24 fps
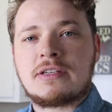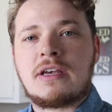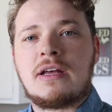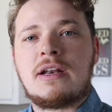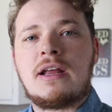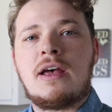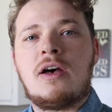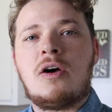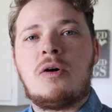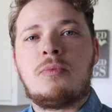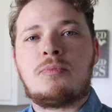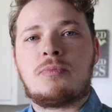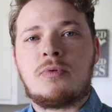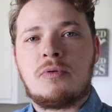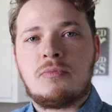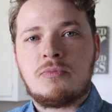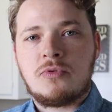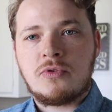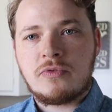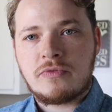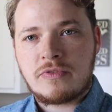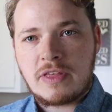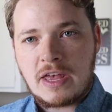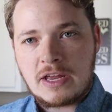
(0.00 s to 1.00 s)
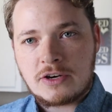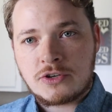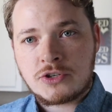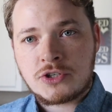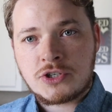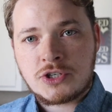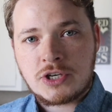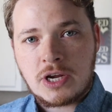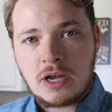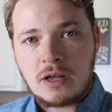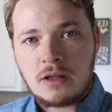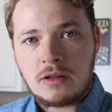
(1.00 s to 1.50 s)
gonna help remove that
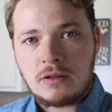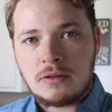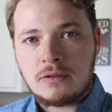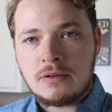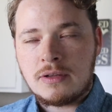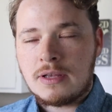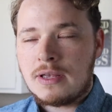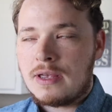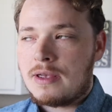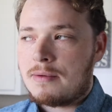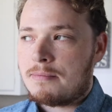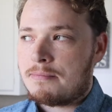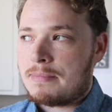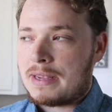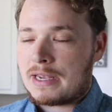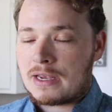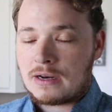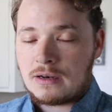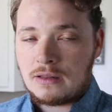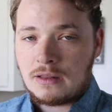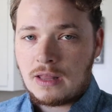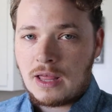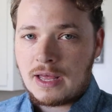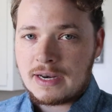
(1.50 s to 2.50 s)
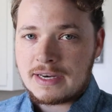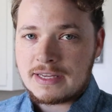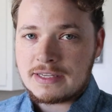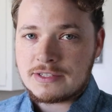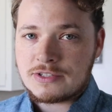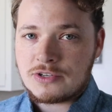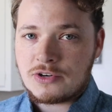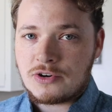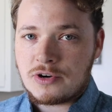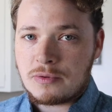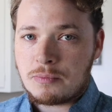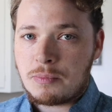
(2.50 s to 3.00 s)
shell, make it a lot
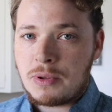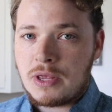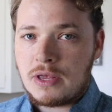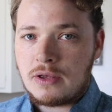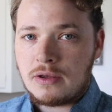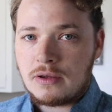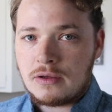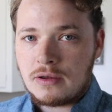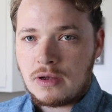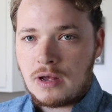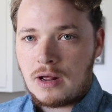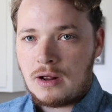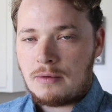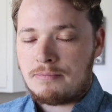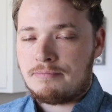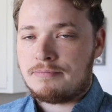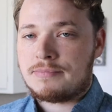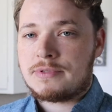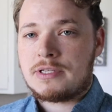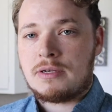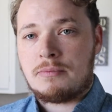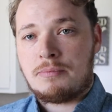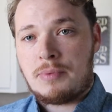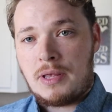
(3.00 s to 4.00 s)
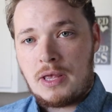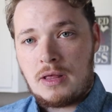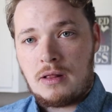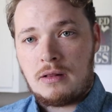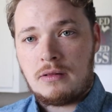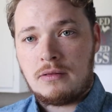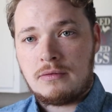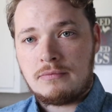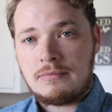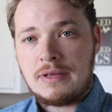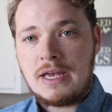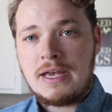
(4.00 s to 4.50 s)
easier to peel.
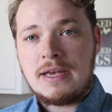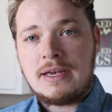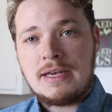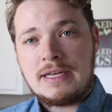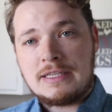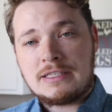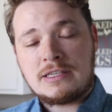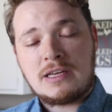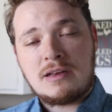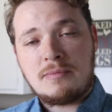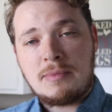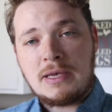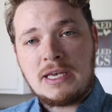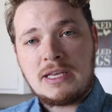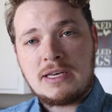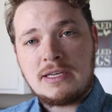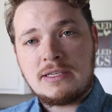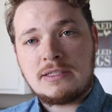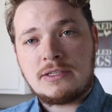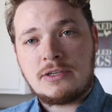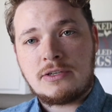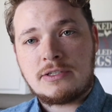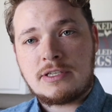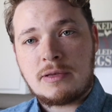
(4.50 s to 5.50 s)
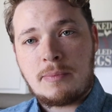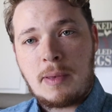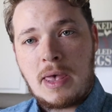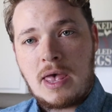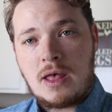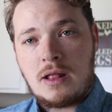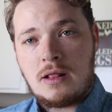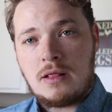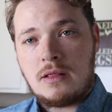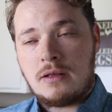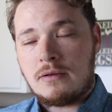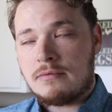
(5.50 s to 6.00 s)
It's gonna make it easier to
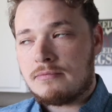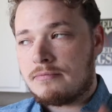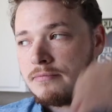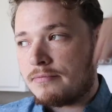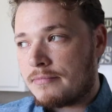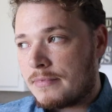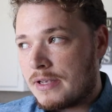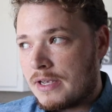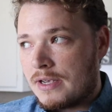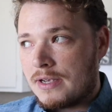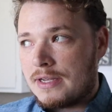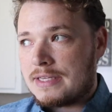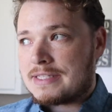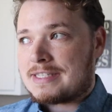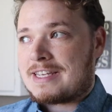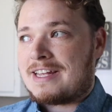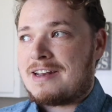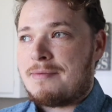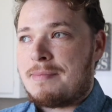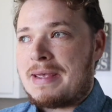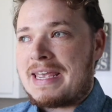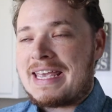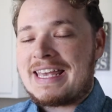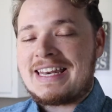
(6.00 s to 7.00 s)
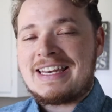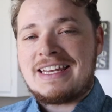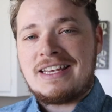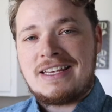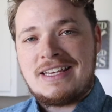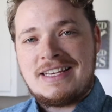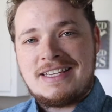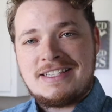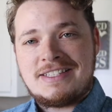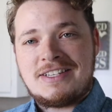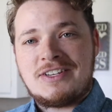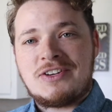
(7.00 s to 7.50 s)
peel. It's gonna make it
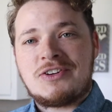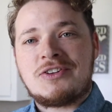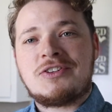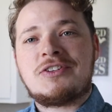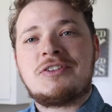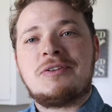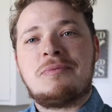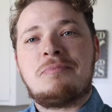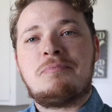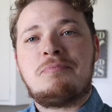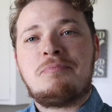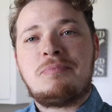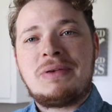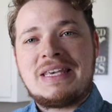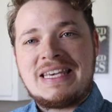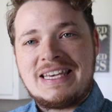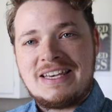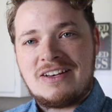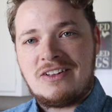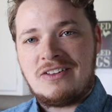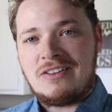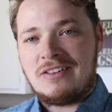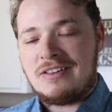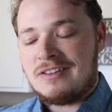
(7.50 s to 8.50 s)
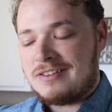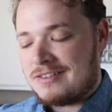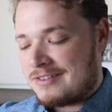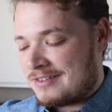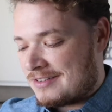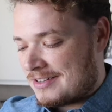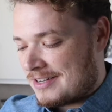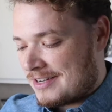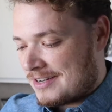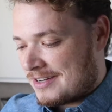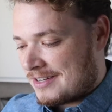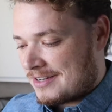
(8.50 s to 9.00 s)
easier to peel.
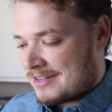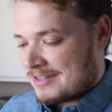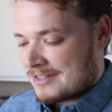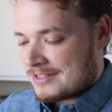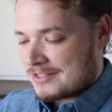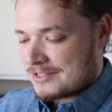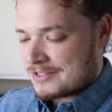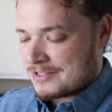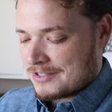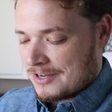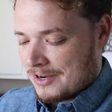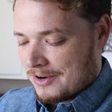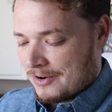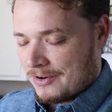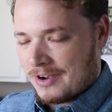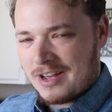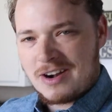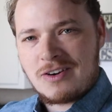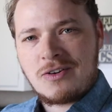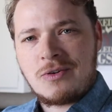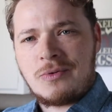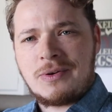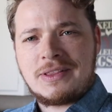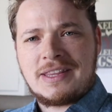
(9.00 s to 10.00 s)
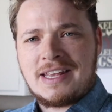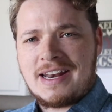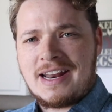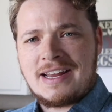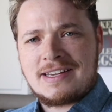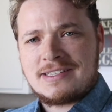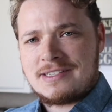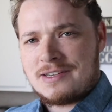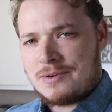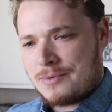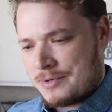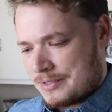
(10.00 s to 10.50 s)
So I don't know what that
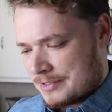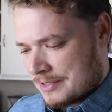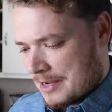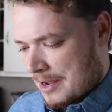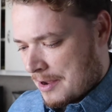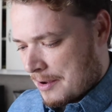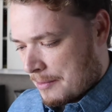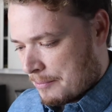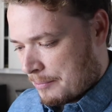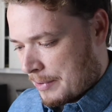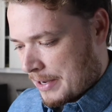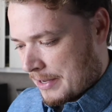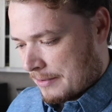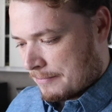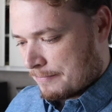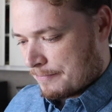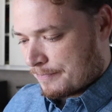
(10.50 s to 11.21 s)
accent was, but